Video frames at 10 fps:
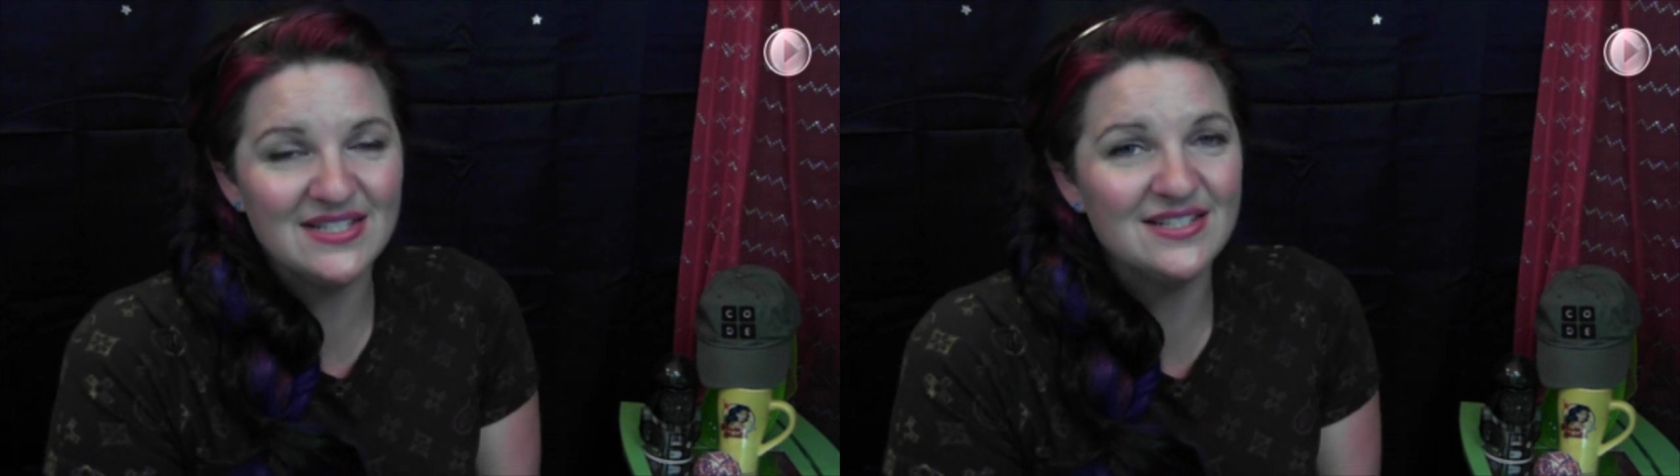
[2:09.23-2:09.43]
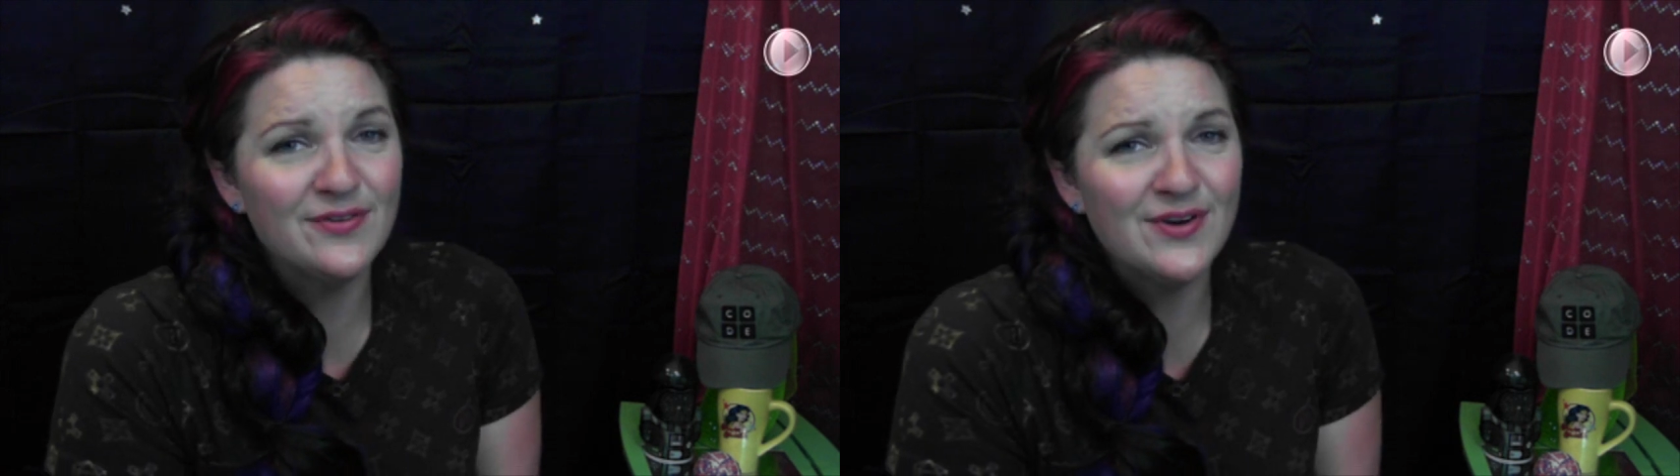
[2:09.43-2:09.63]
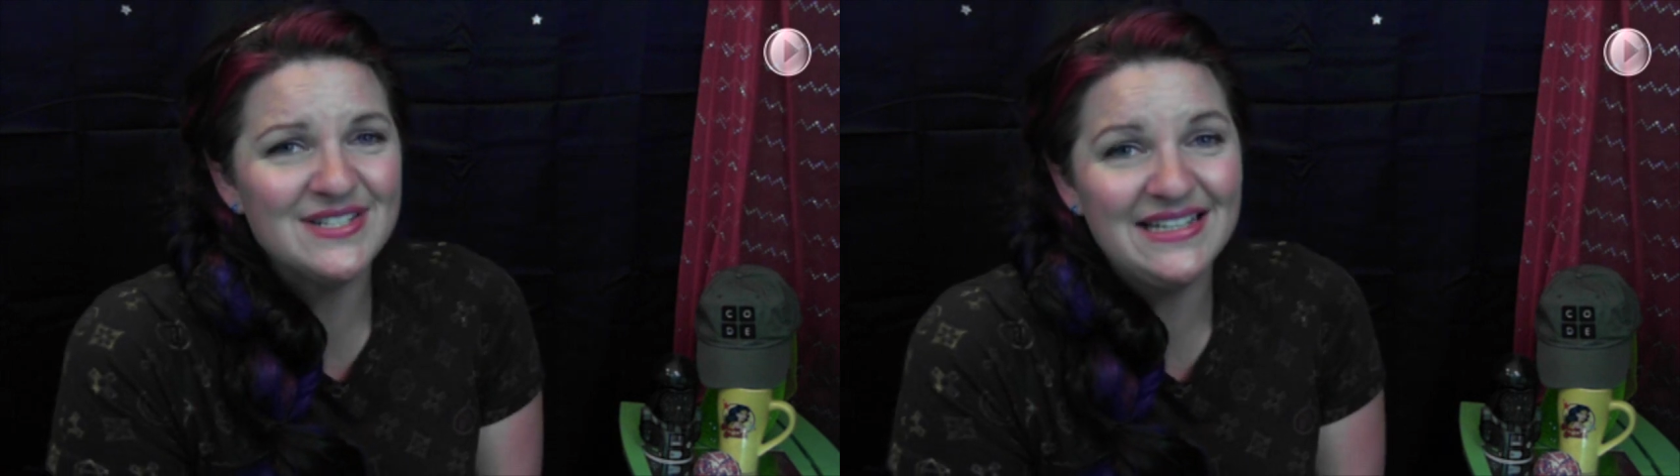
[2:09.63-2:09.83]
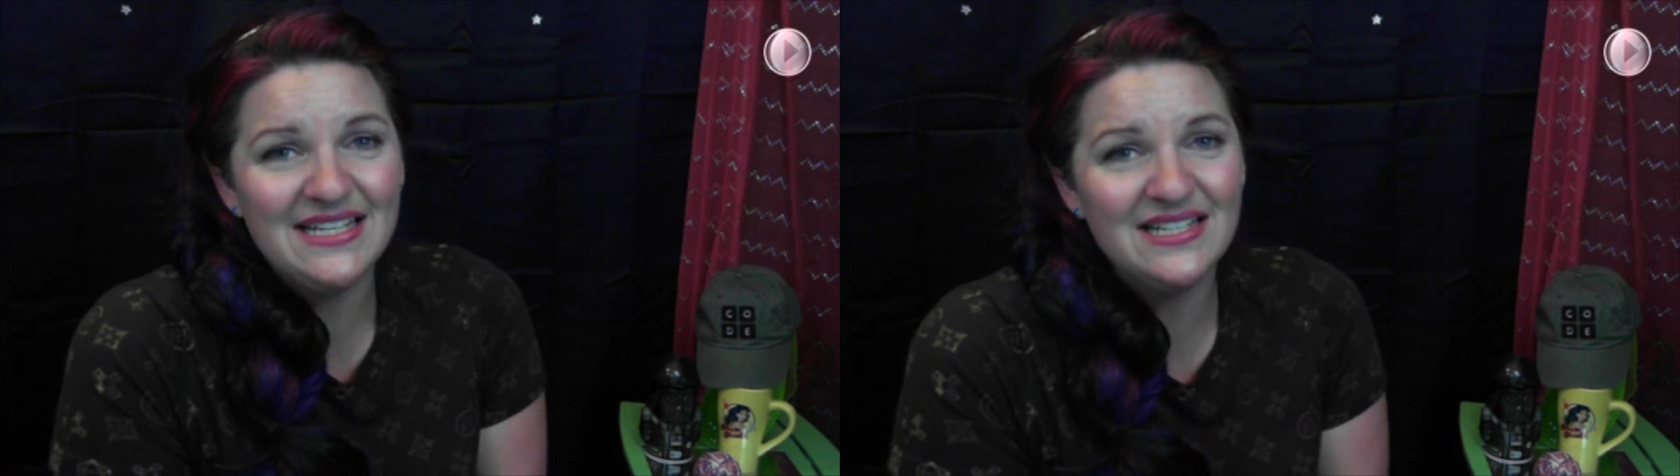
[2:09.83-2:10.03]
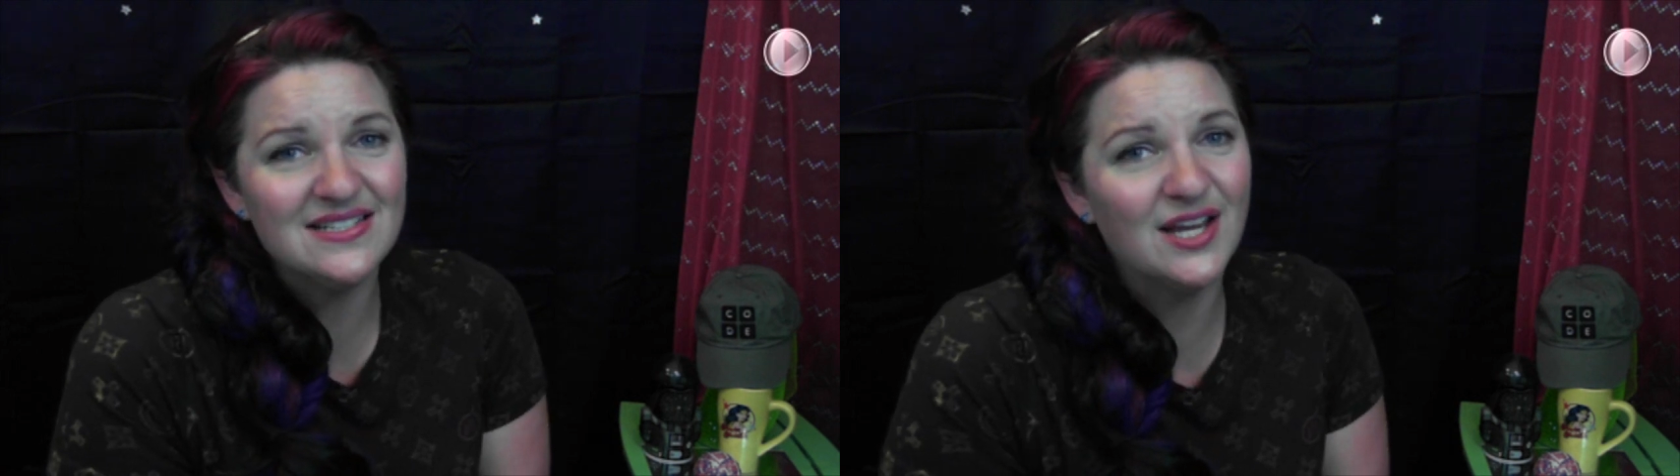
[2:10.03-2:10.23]
It's as far as it
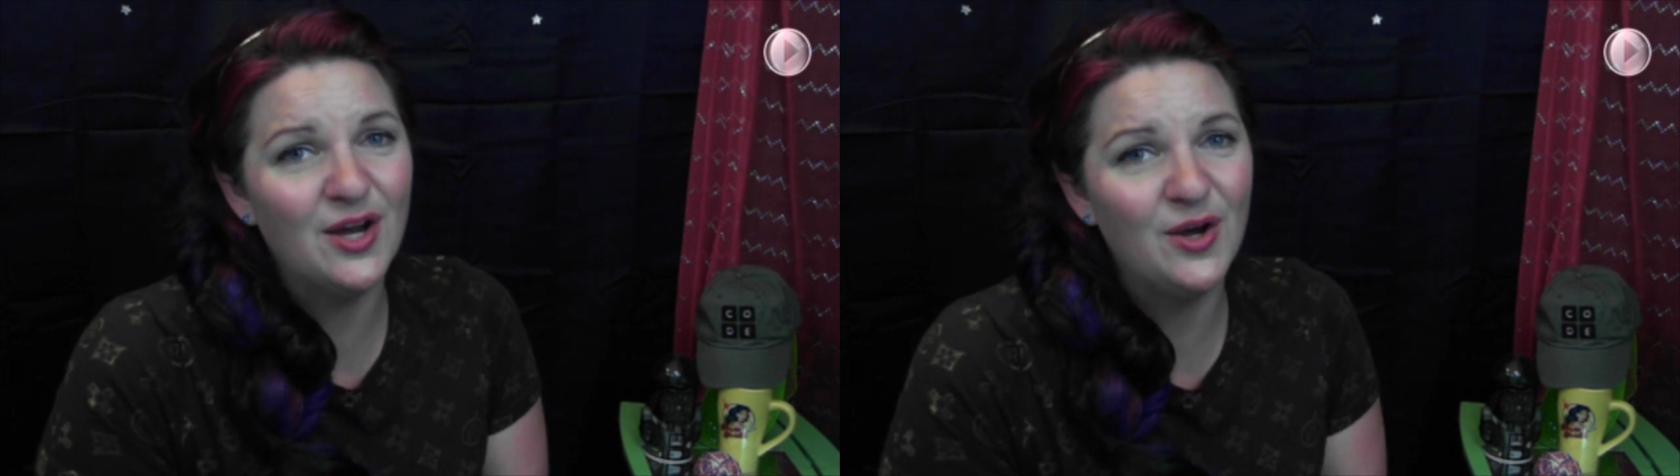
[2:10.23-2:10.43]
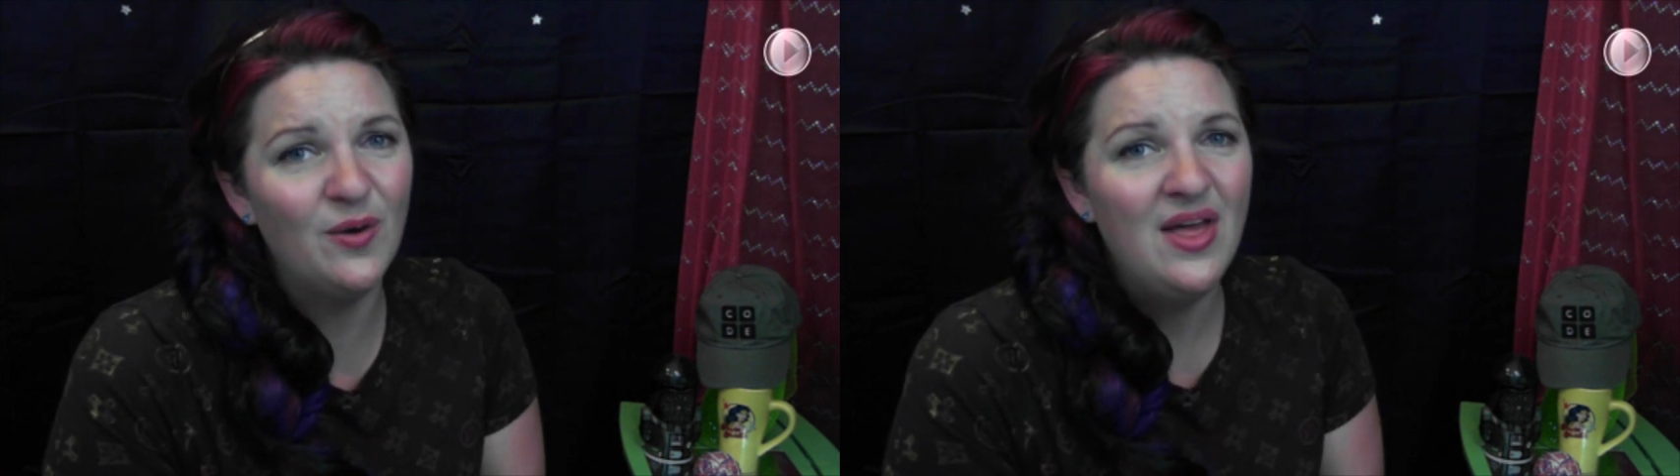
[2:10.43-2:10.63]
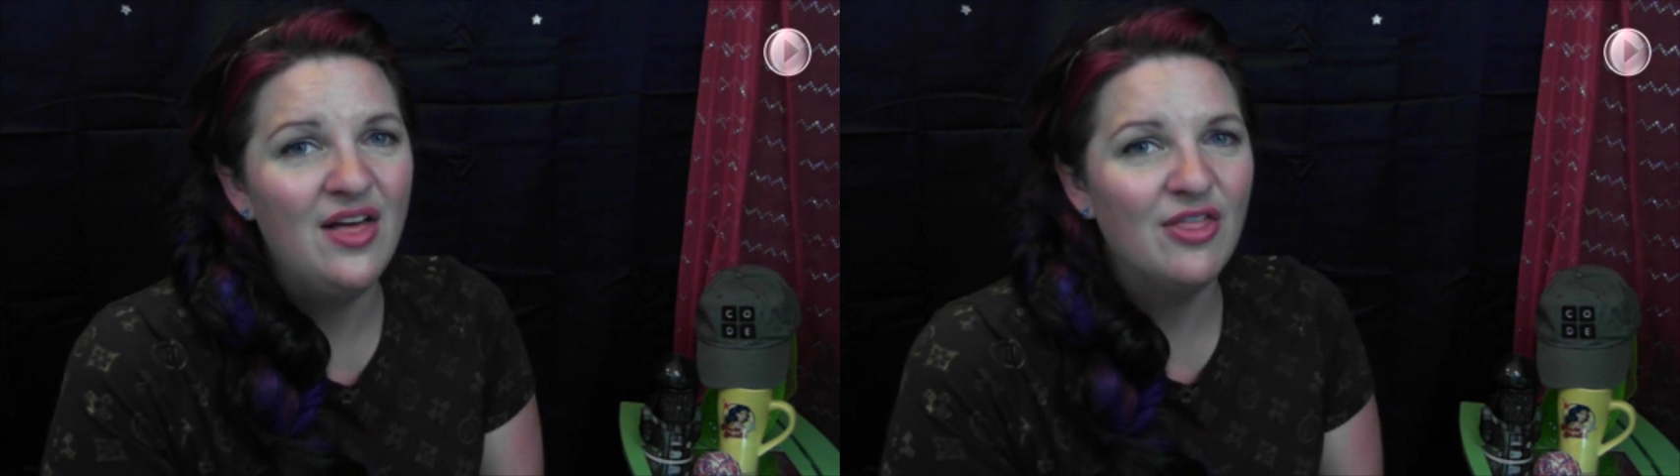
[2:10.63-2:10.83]
needs to go.